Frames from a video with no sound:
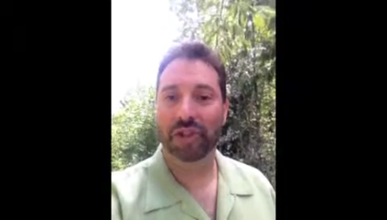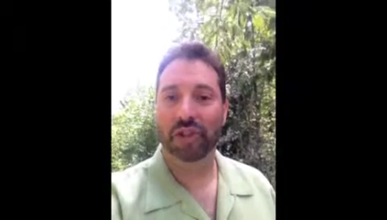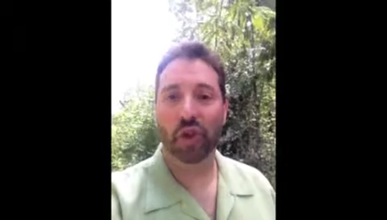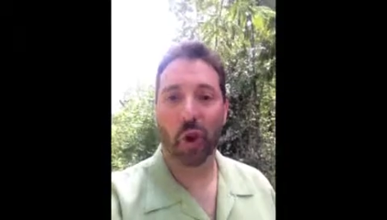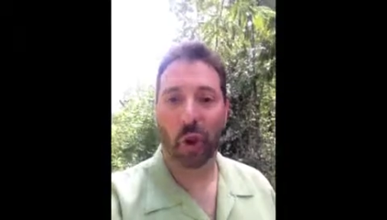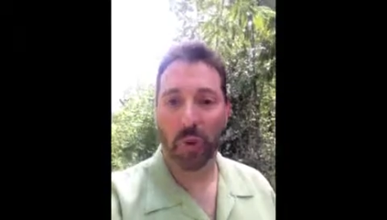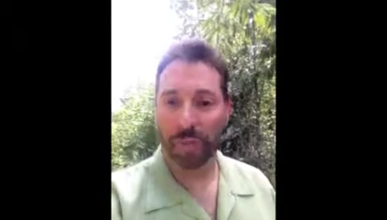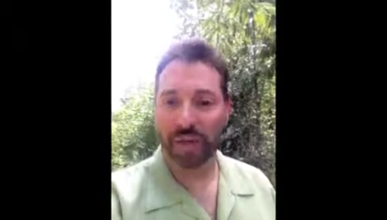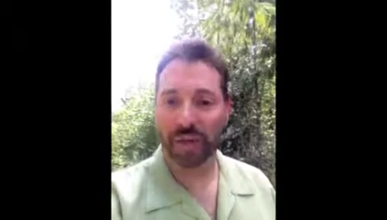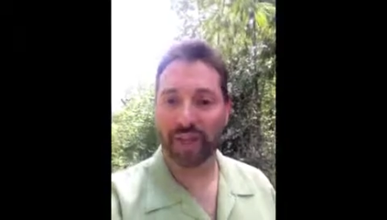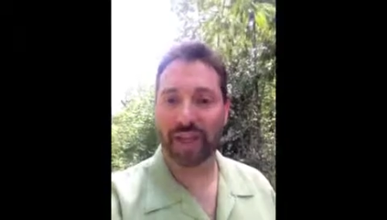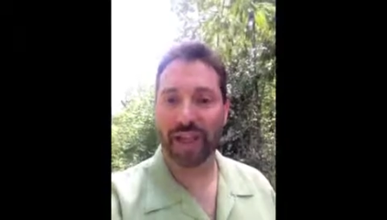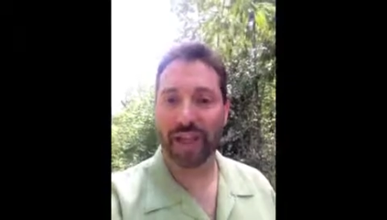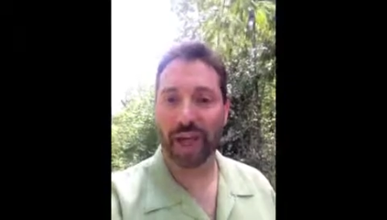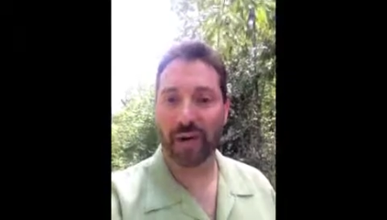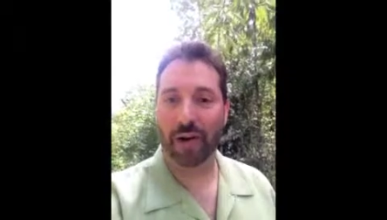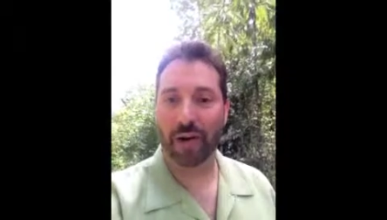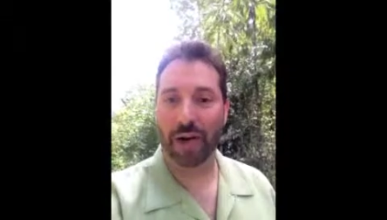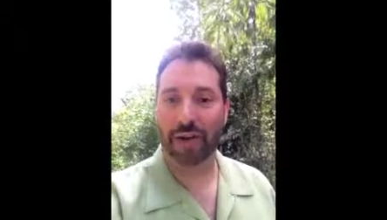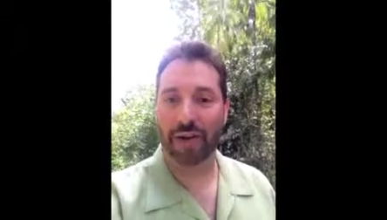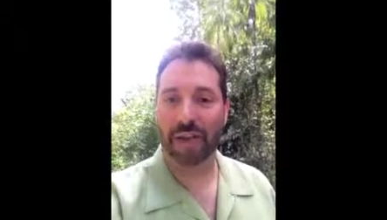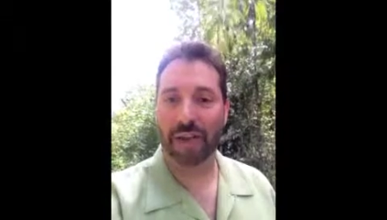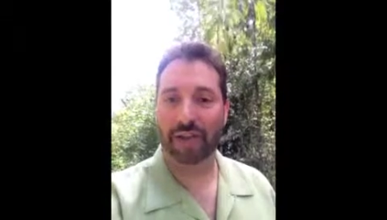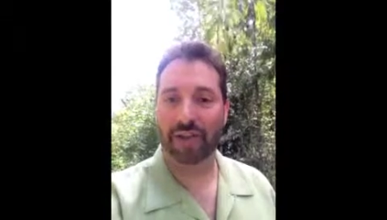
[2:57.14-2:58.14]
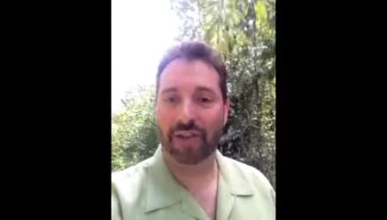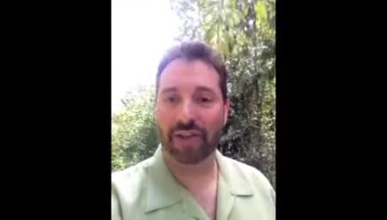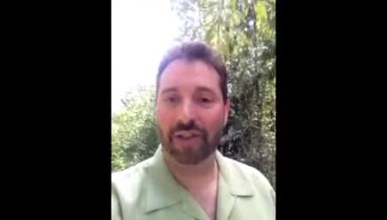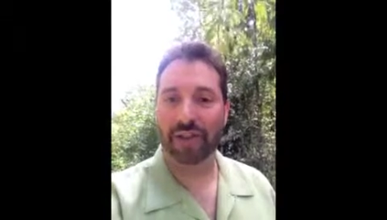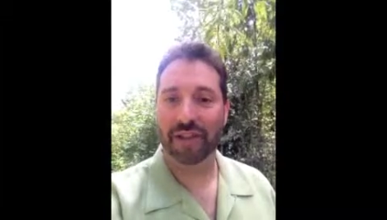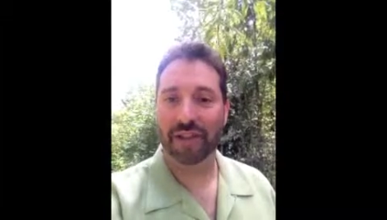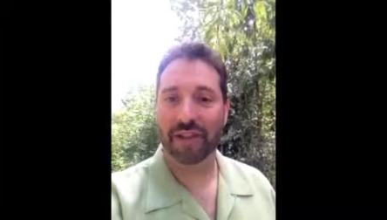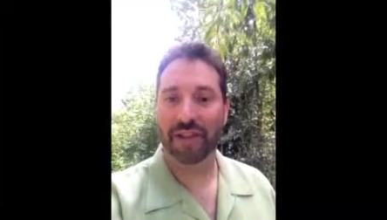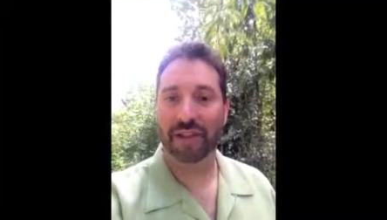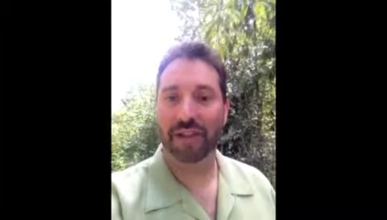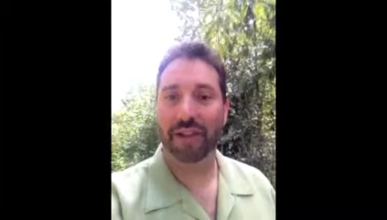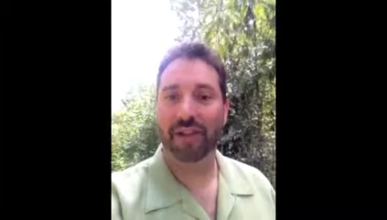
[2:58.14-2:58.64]
Don't miss out on this.
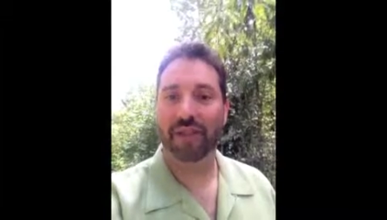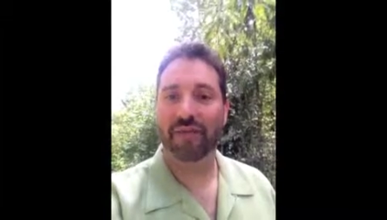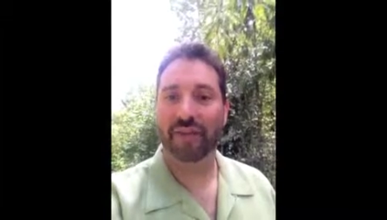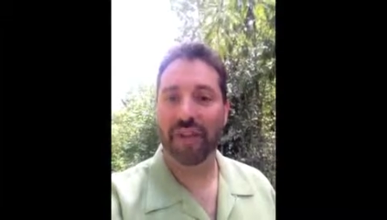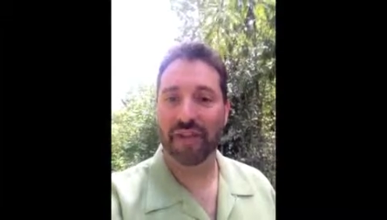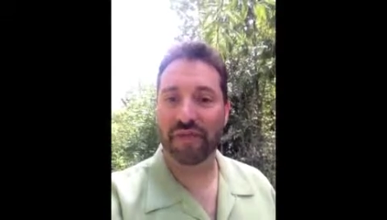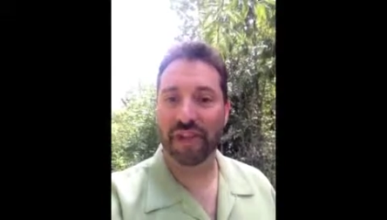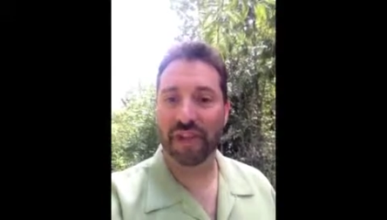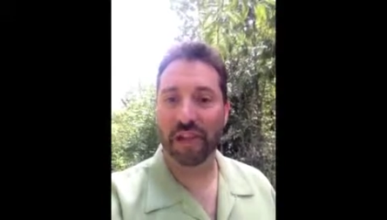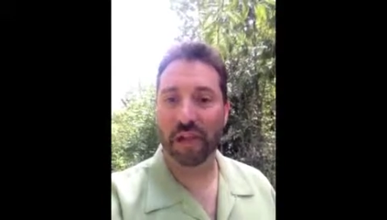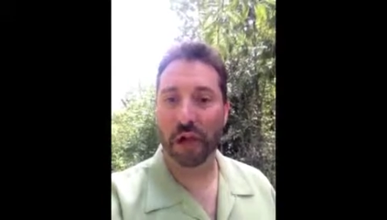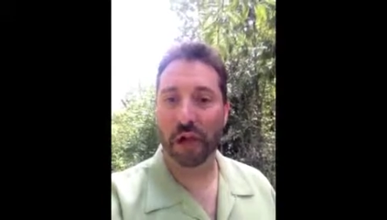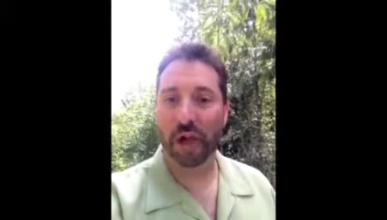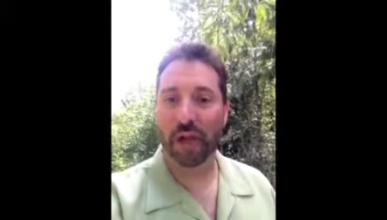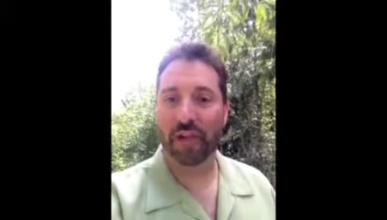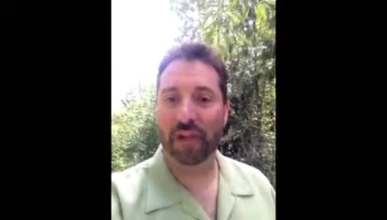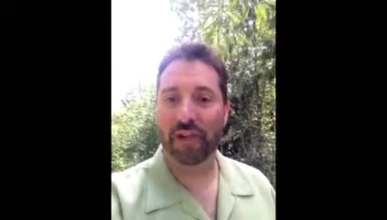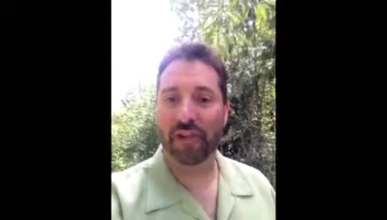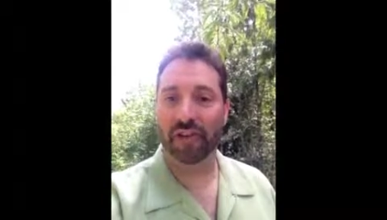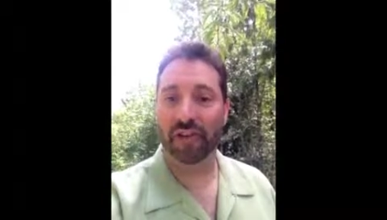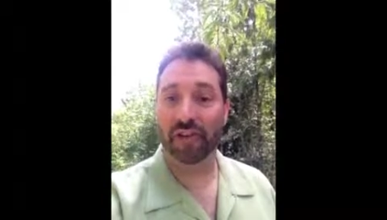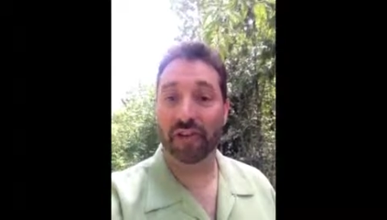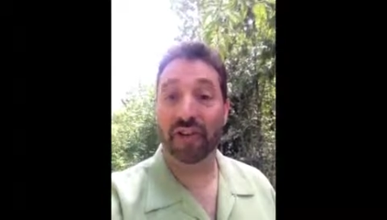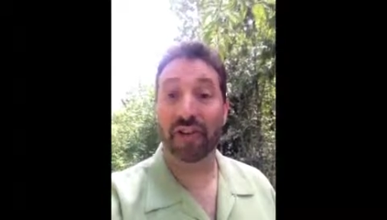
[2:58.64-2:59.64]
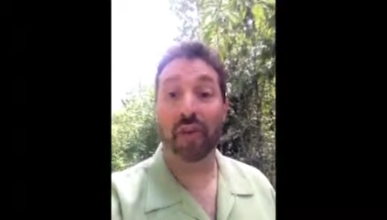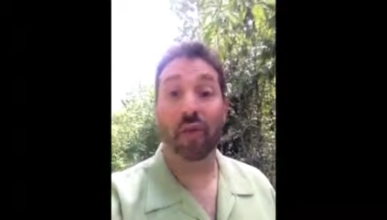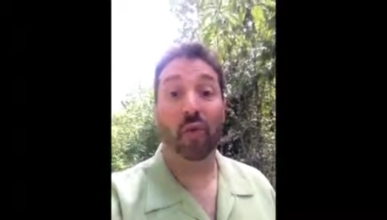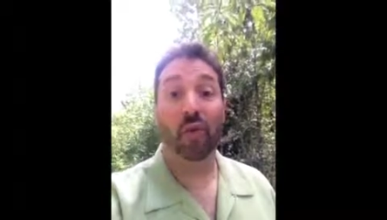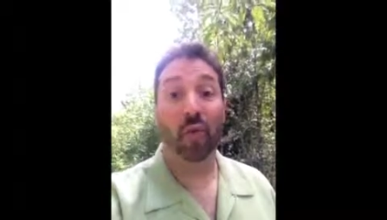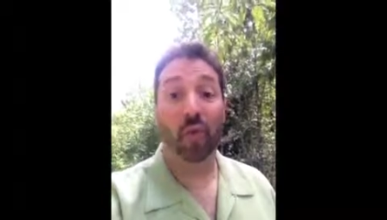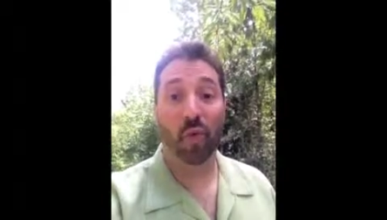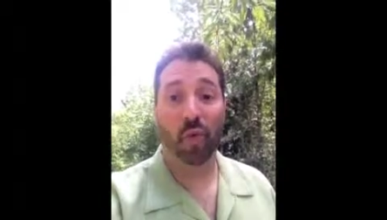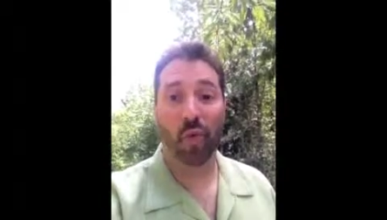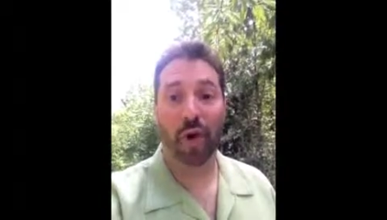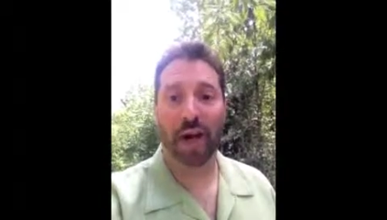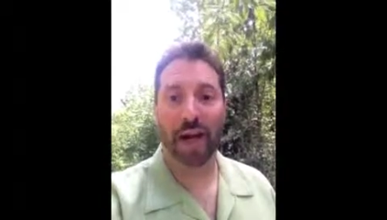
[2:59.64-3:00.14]
$50,
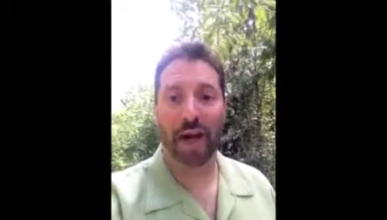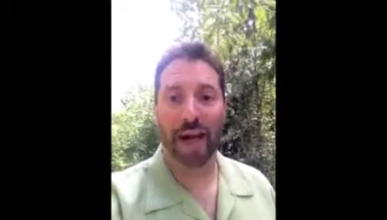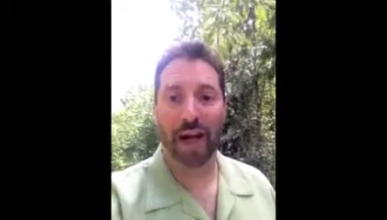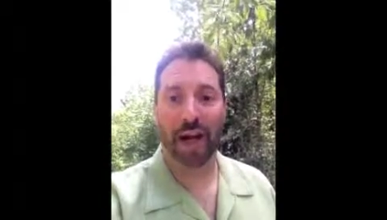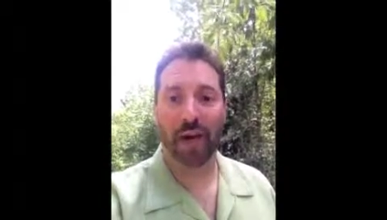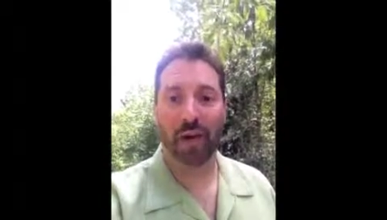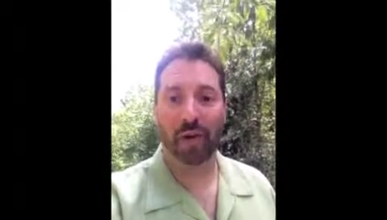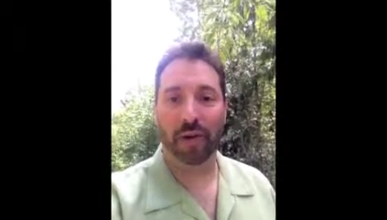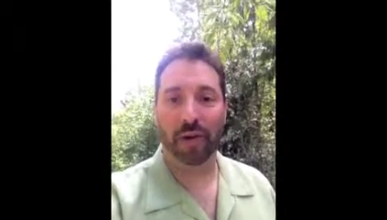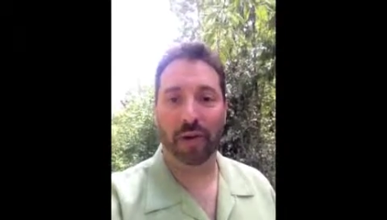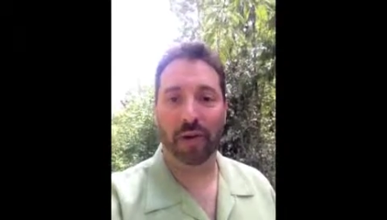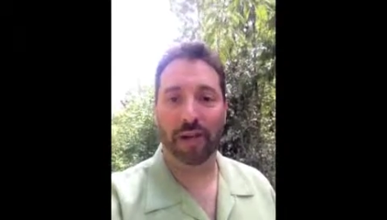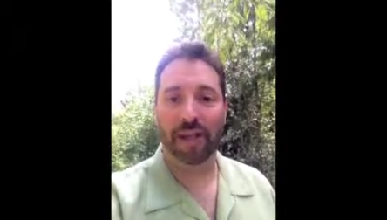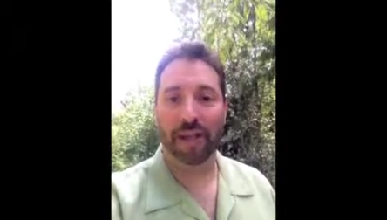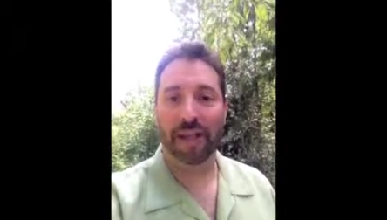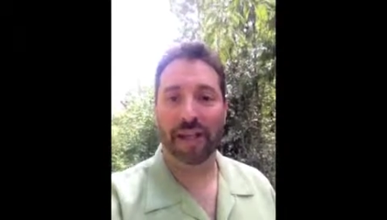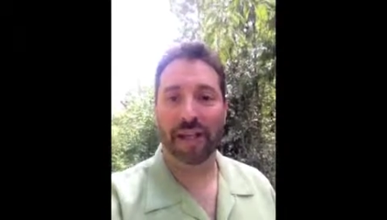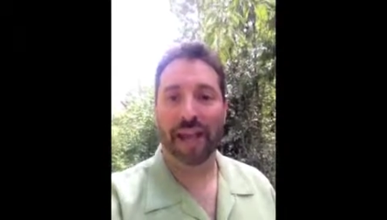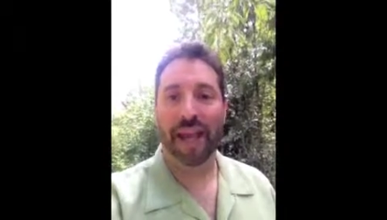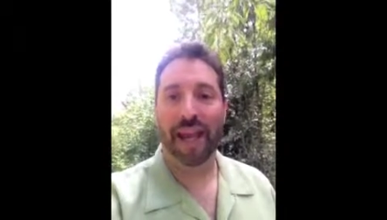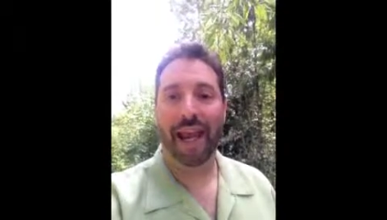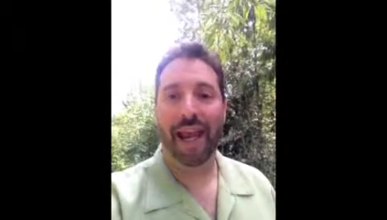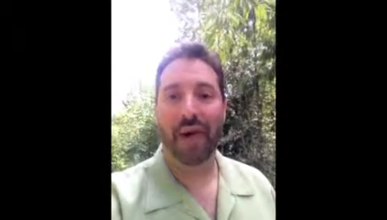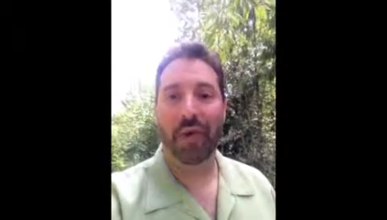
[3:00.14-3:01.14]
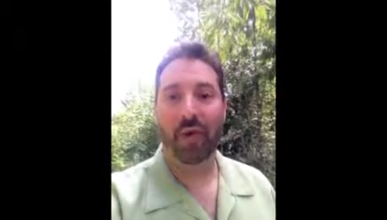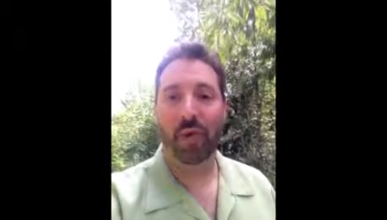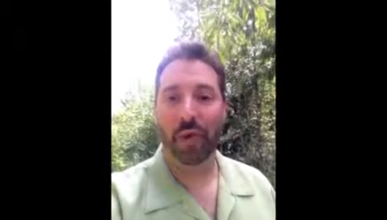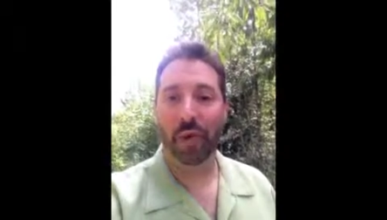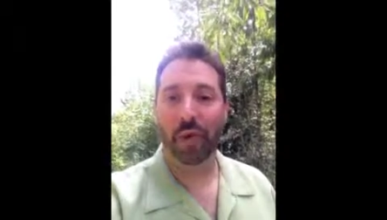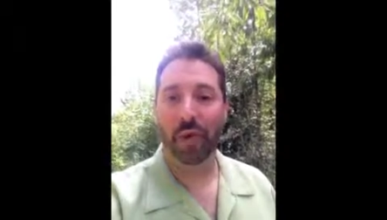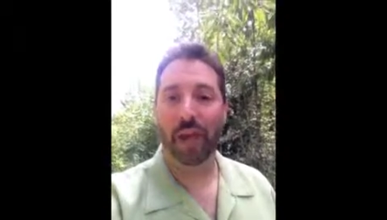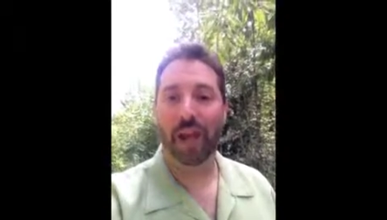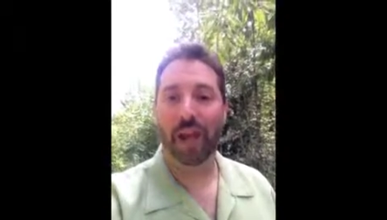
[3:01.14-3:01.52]
one hour, and we